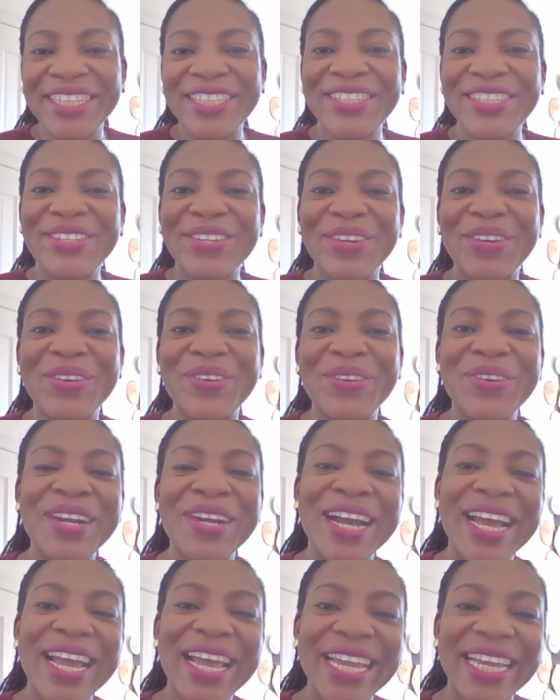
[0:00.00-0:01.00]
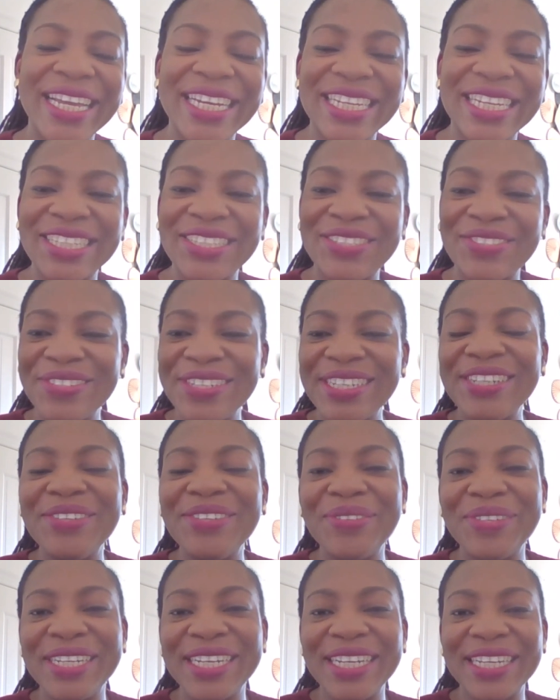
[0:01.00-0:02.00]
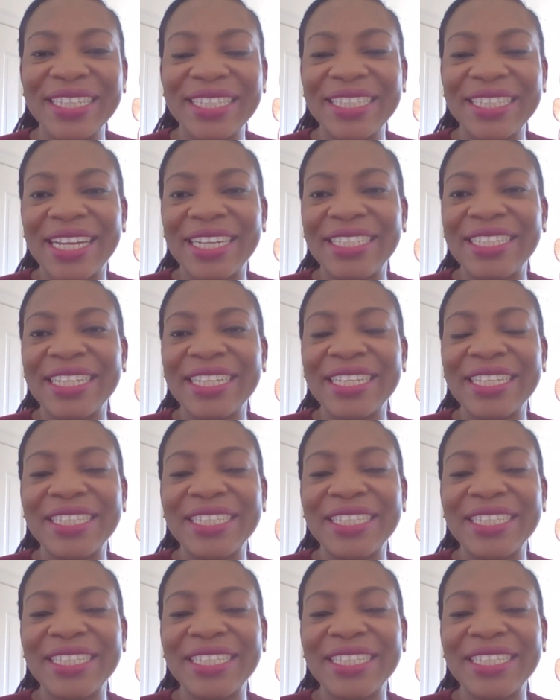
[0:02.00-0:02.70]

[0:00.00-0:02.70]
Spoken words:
So it is really, really exciting.